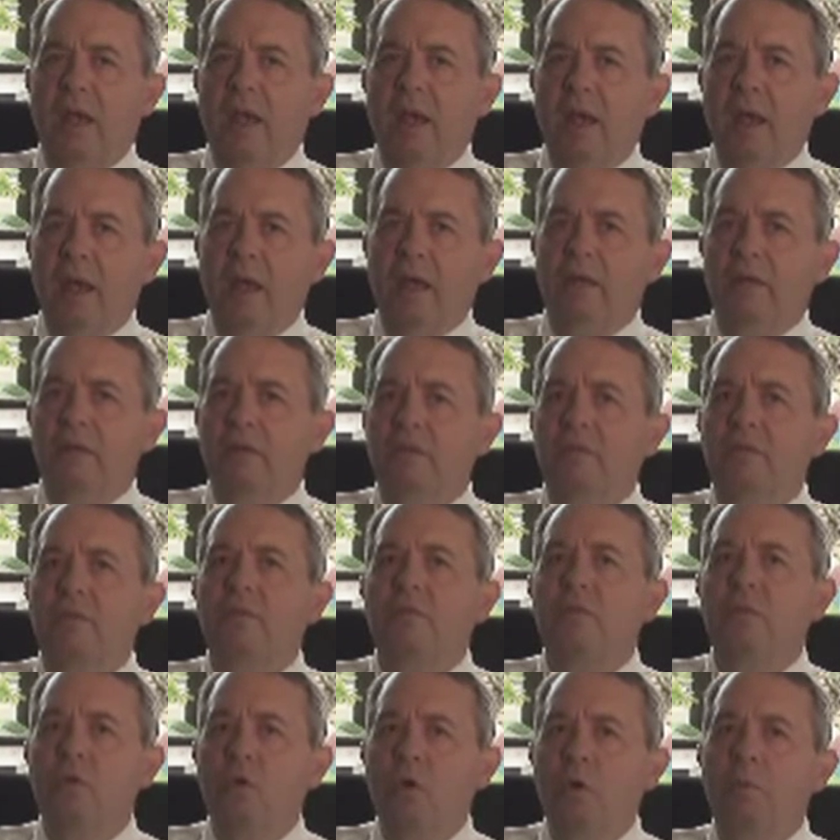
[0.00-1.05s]
and
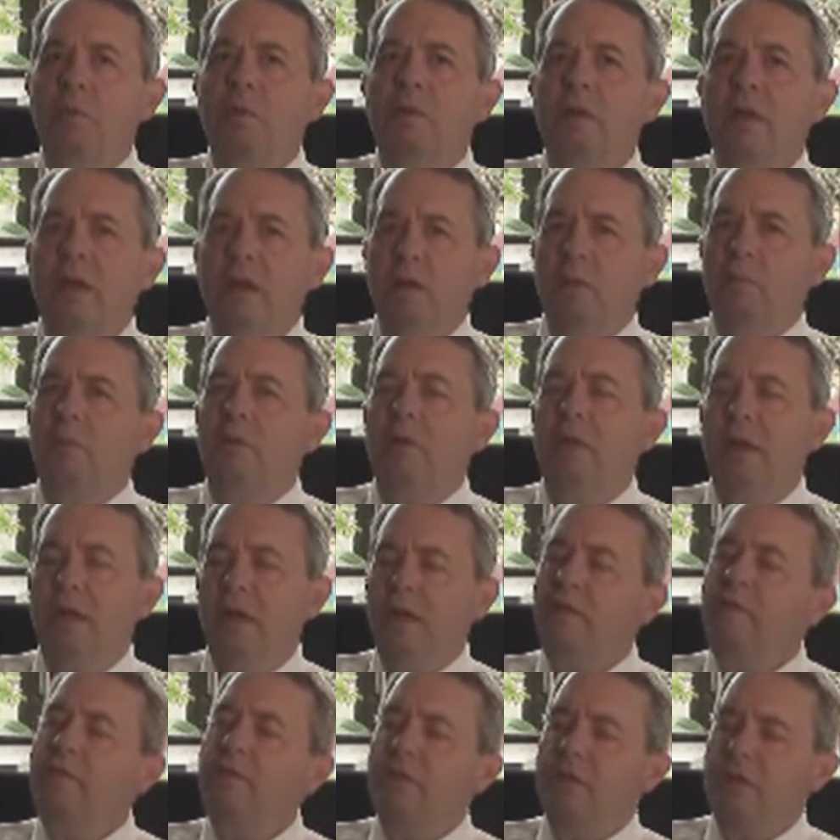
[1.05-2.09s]
formulate a
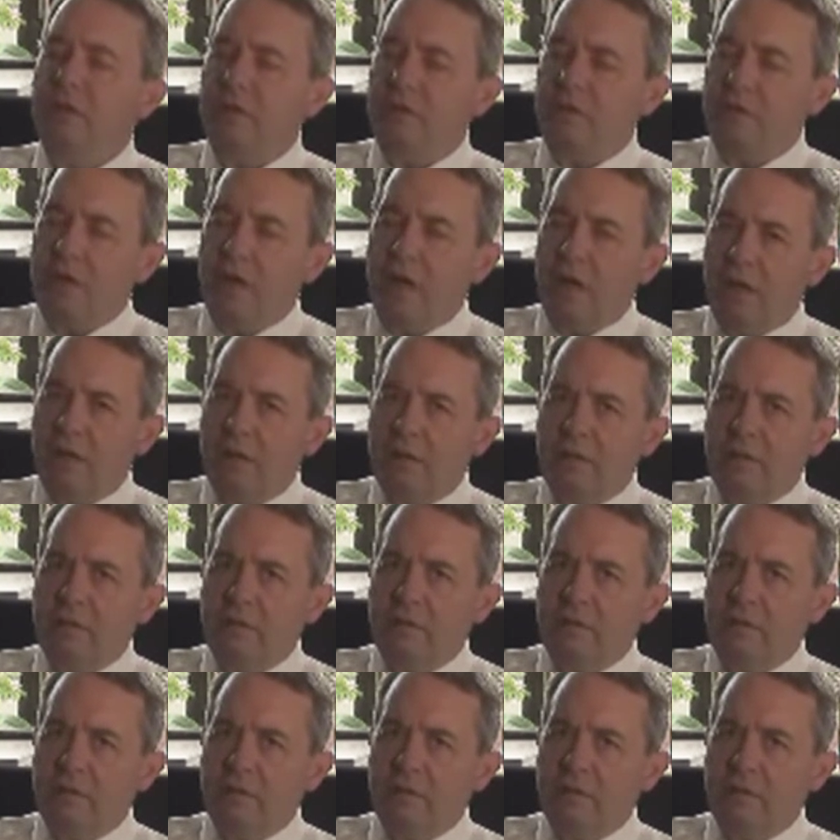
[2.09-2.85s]
plan for the child,